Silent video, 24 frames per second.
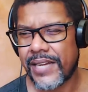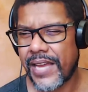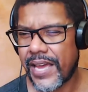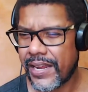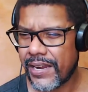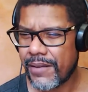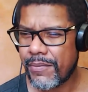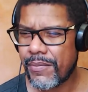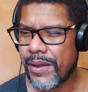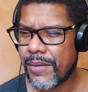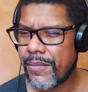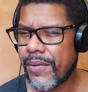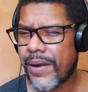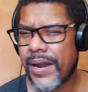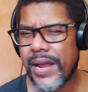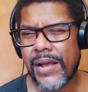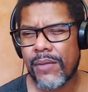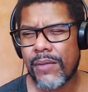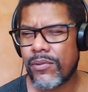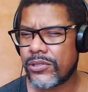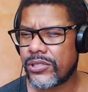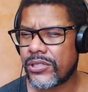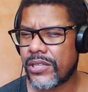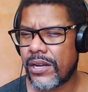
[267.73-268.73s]
I remember I
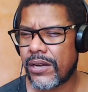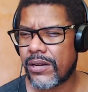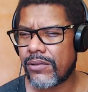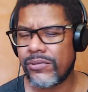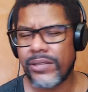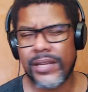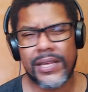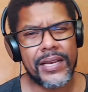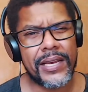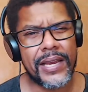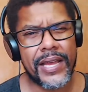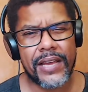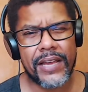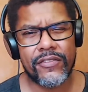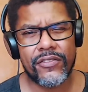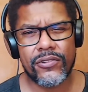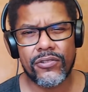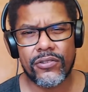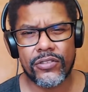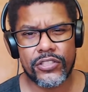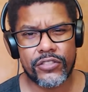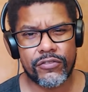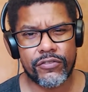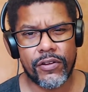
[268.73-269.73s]
was around 11
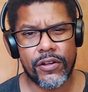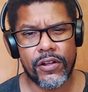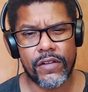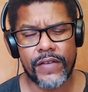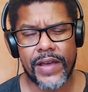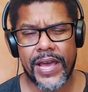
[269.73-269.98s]
or 12.